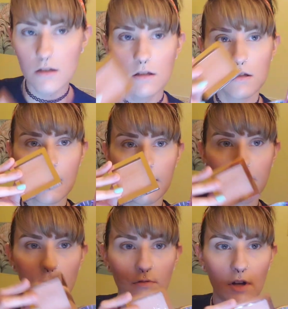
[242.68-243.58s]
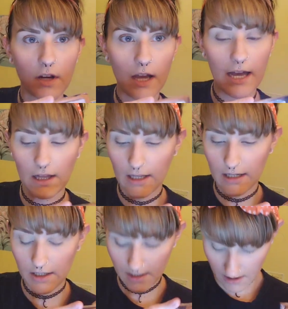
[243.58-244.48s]
Steve Laurent
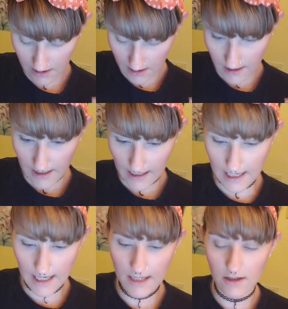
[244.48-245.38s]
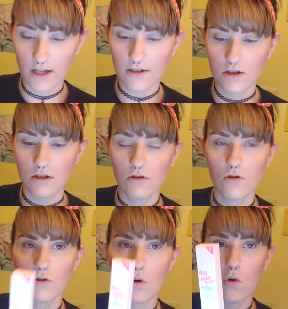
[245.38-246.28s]
highlighter, a Touch and
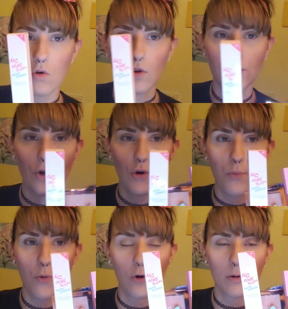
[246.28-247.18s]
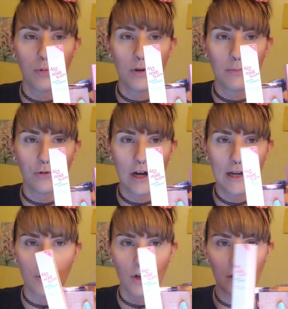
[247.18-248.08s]
Soul No Problem
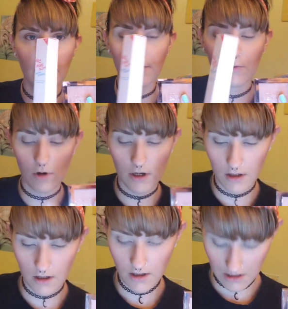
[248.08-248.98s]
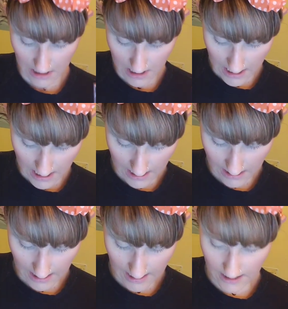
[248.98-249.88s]
primer, another one.
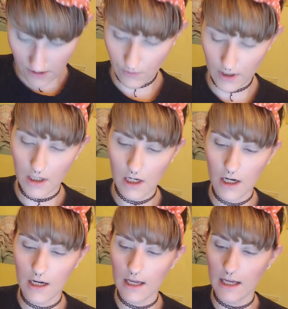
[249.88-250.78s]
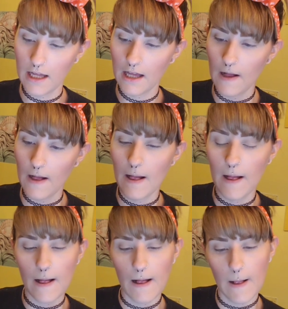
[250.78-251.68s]
And then we got like
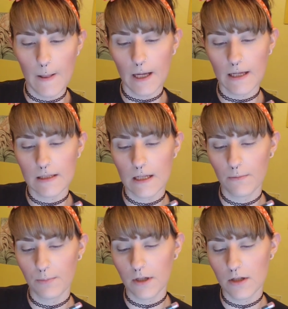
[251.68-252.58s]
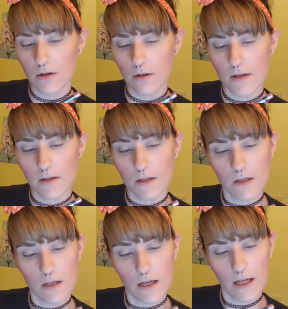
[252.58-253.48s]
I said, I'm pretty sure this
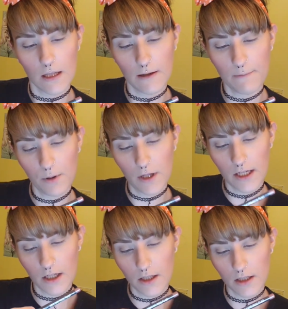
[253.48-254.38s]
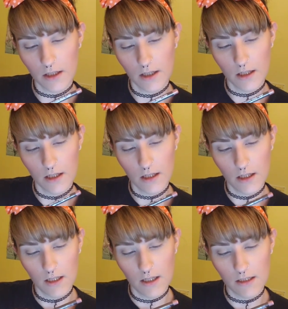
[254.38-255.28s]
is a lip liner.
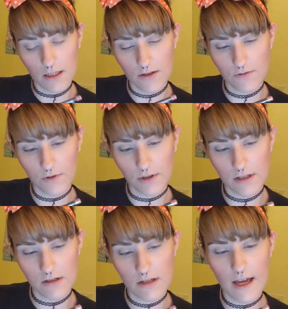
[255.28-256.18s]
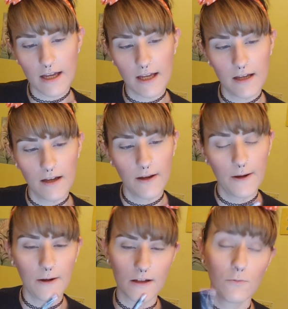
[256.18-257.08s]
Doesn't really say.
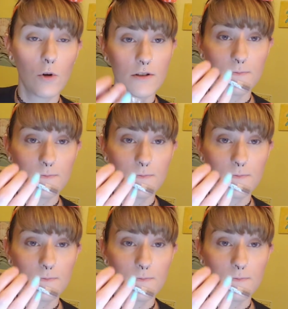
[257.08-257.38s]
Well,